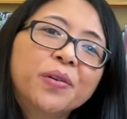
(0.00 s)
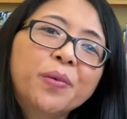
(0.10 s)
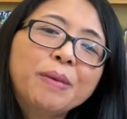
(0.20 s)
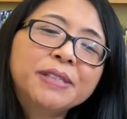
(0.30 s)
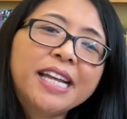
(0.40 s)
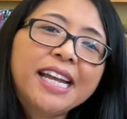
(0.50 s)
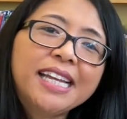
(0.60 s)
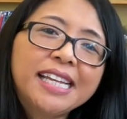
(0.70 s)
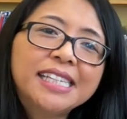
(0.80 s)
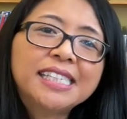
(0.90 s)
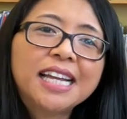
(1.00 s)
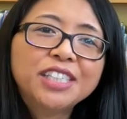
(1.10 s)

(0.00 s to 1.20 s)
website is